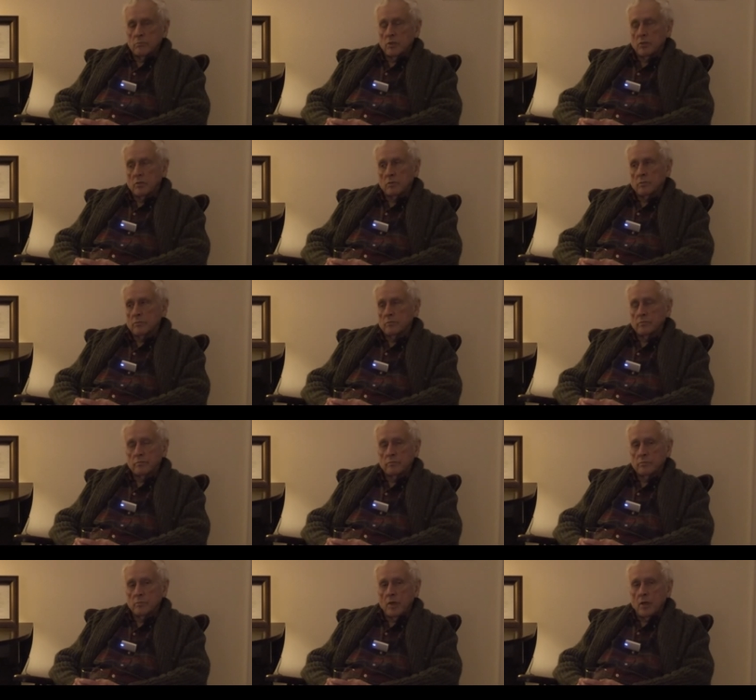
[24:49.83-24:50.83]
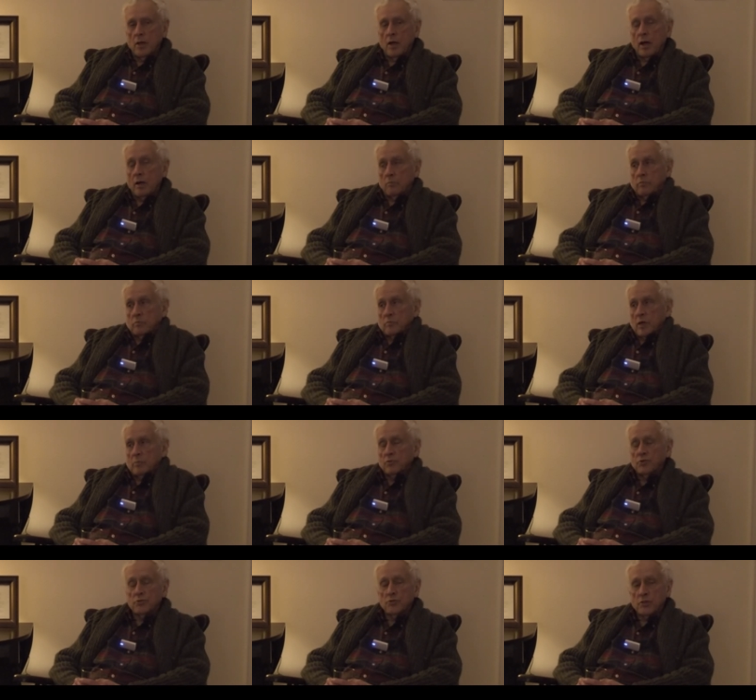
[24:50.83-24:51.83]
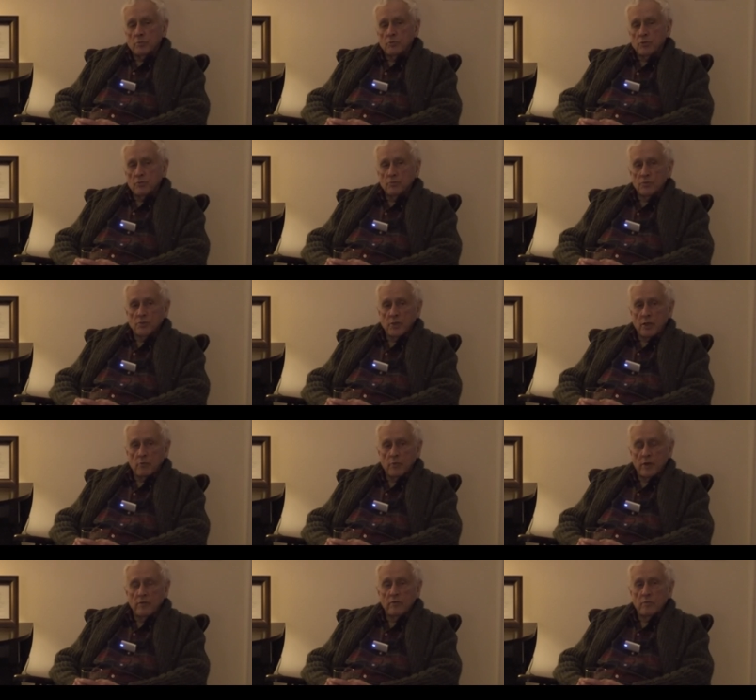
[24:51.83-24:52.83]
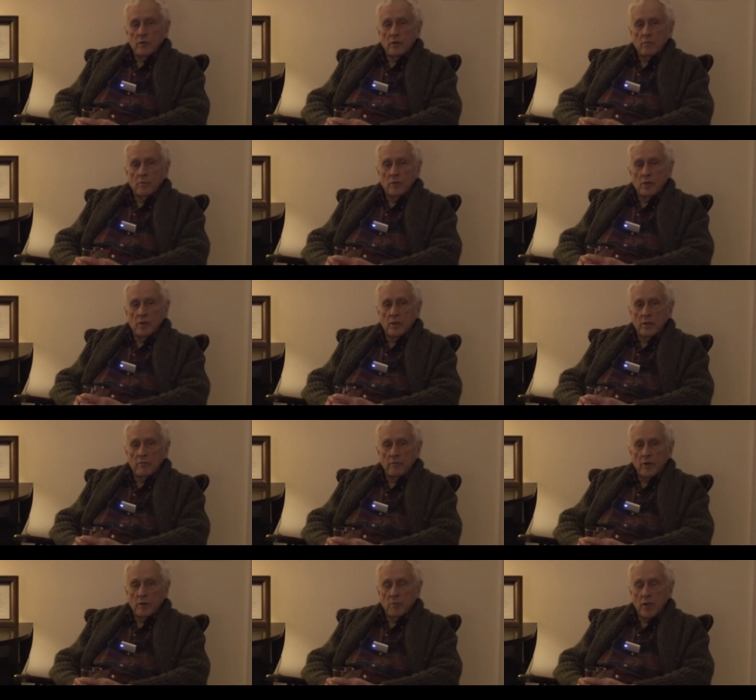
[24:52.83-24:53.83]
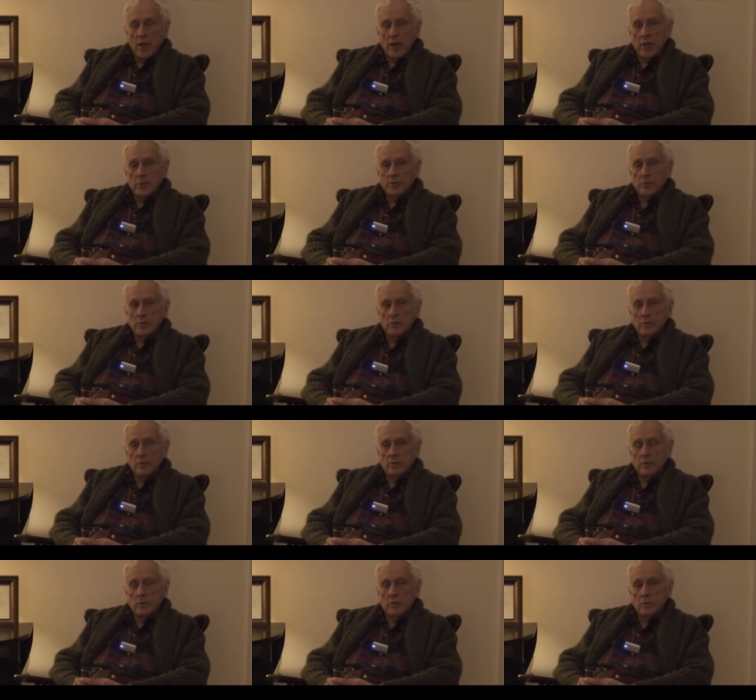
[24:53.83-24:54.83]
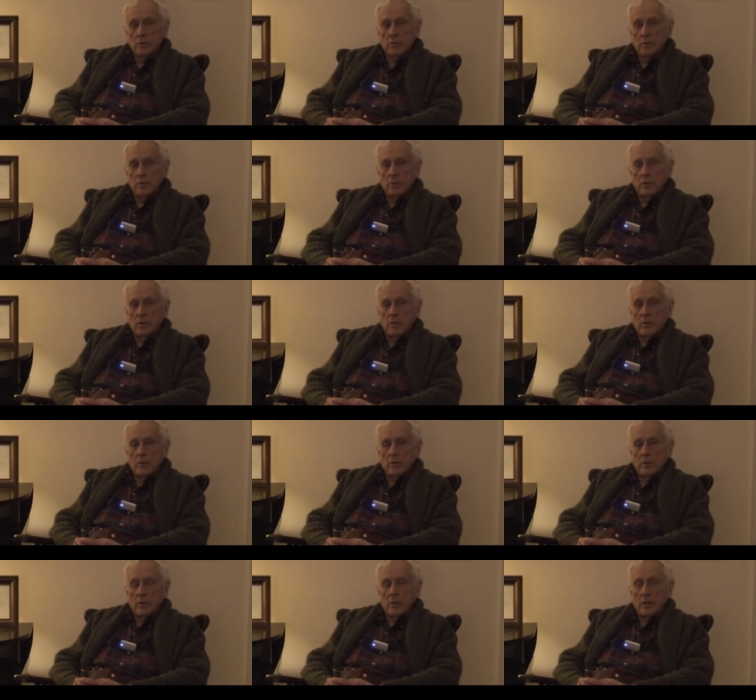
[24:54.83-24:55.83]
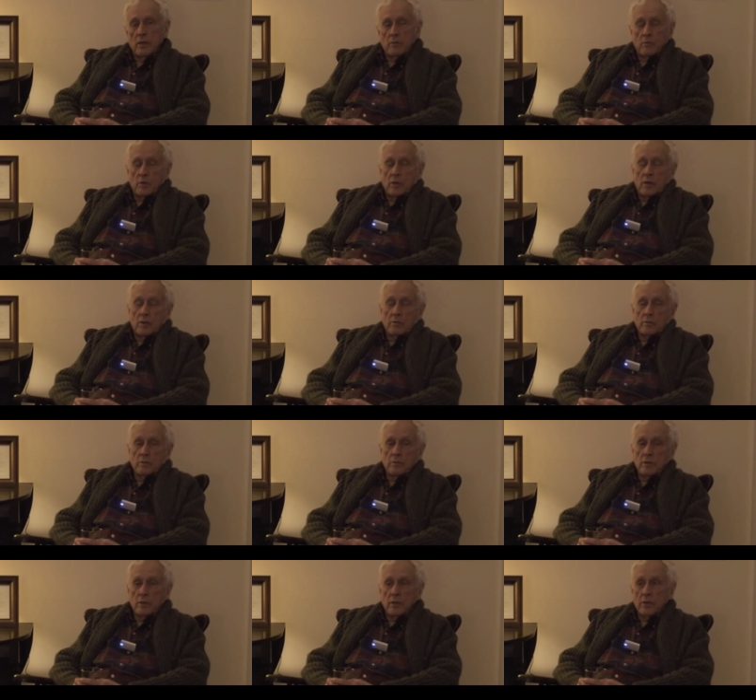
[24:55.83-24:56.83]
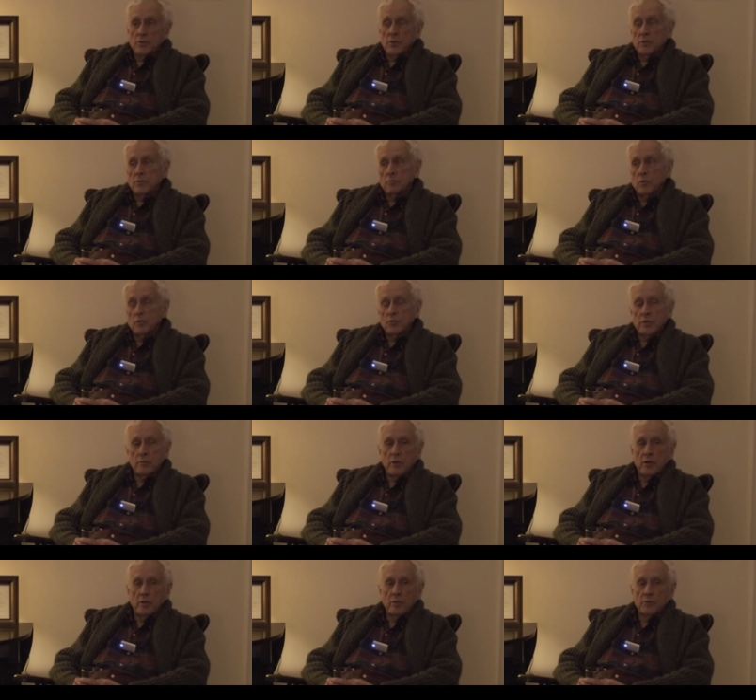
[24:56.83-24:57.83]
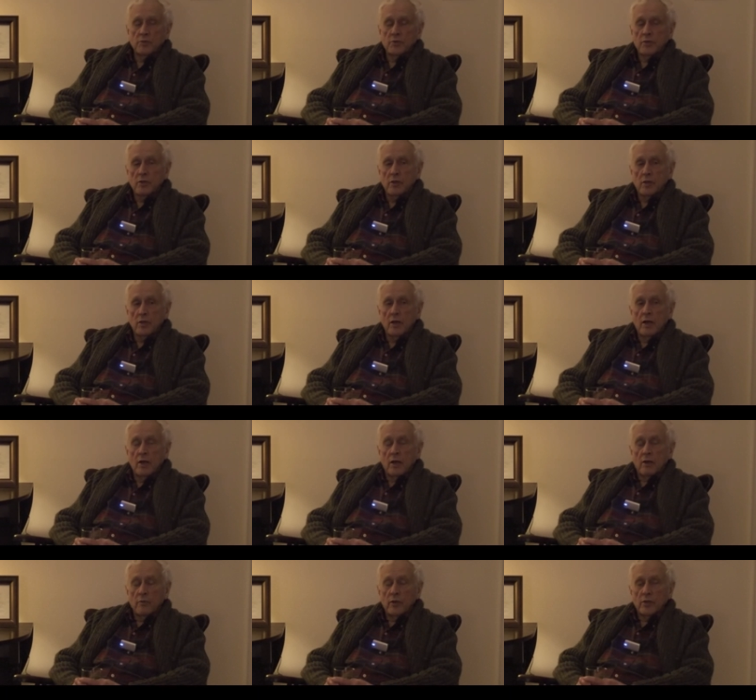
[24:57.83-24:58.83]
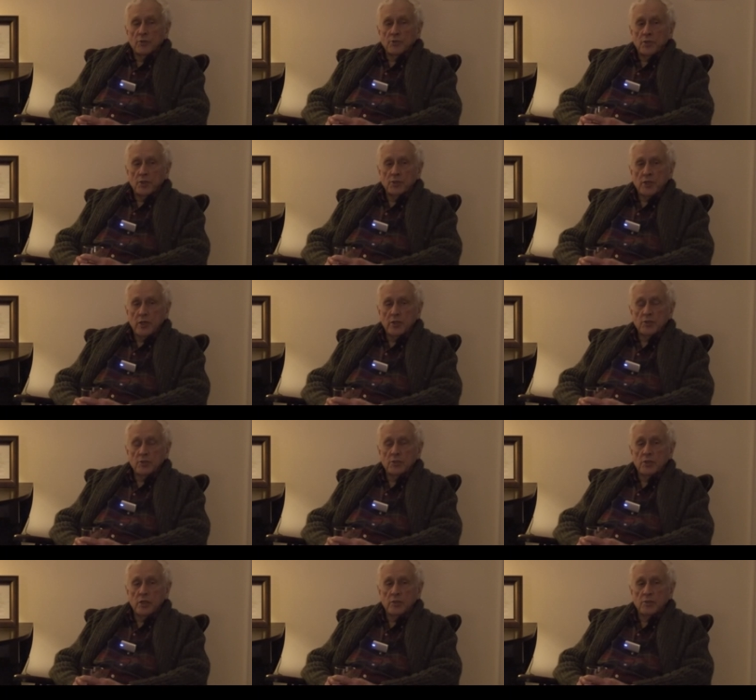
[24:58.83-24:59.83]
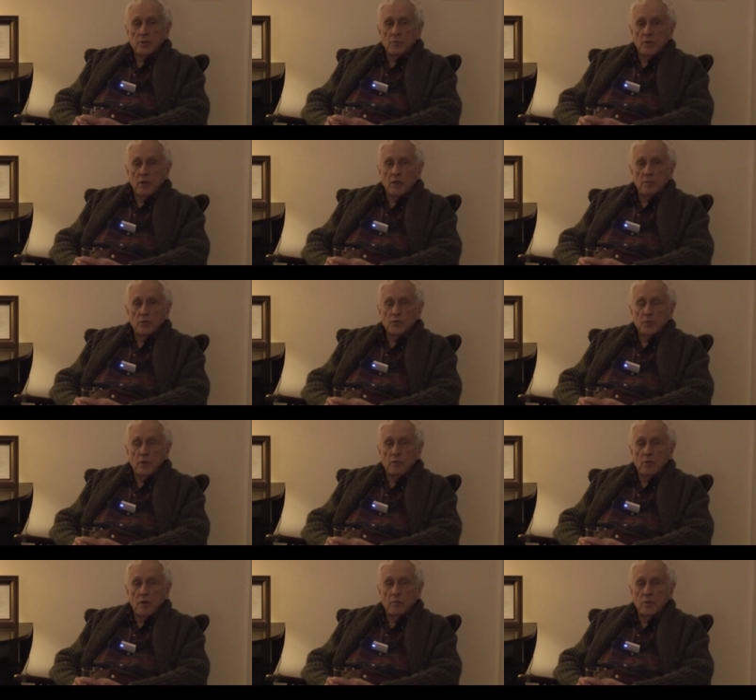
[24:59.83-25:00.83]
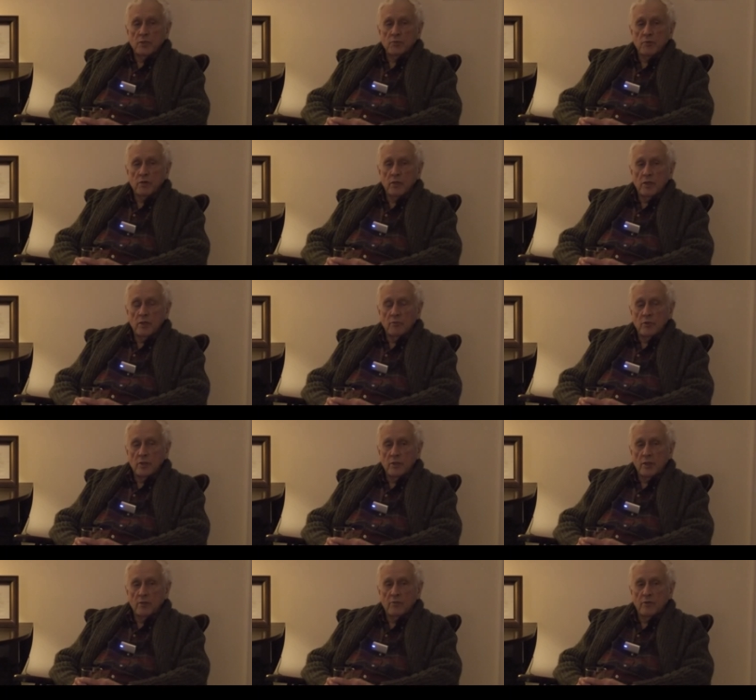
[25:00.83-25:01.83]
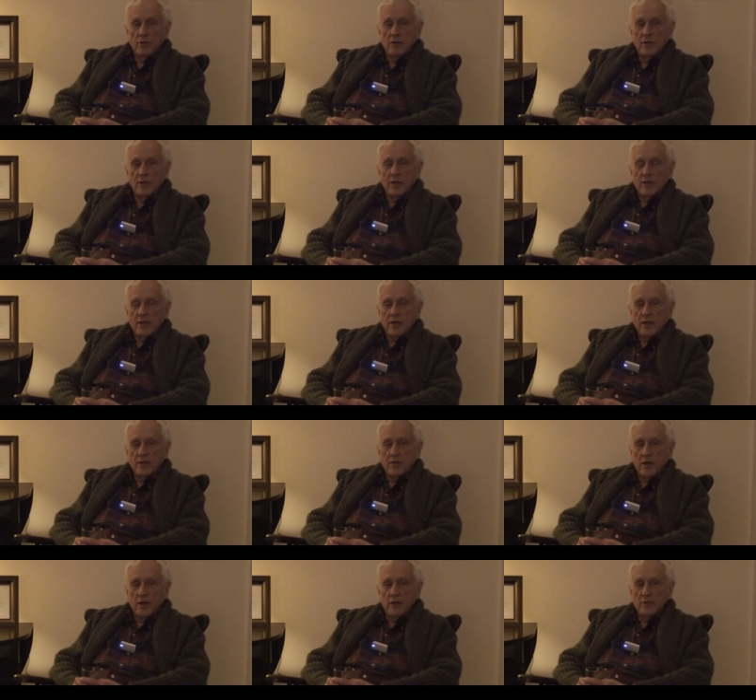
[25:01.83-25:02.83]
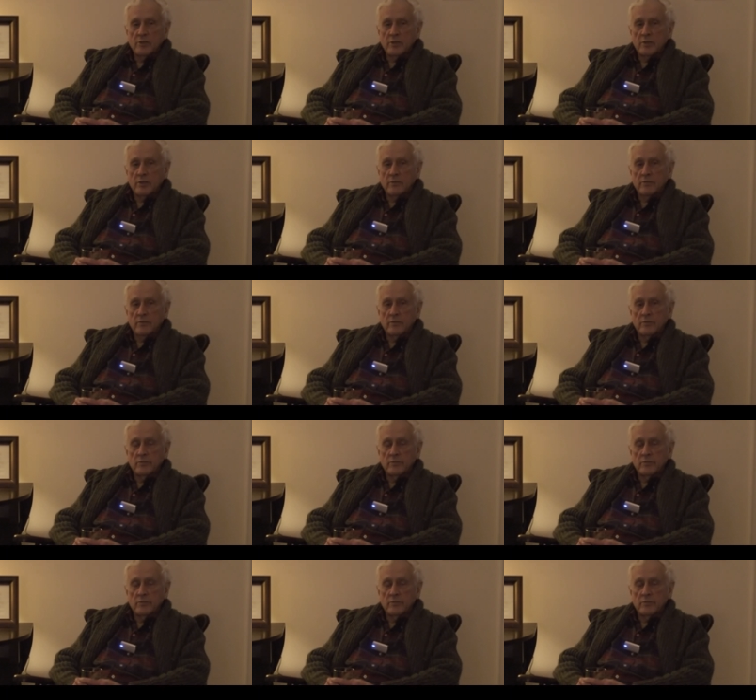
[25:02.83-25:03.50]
no. I'm, I'm, sure some students stayed away from me, but they never gave me a hassle. Yeah. And as in most seminaries, theolo- religious education is not something that most people want to mess with anyway. They'd rather get at the hard stuff.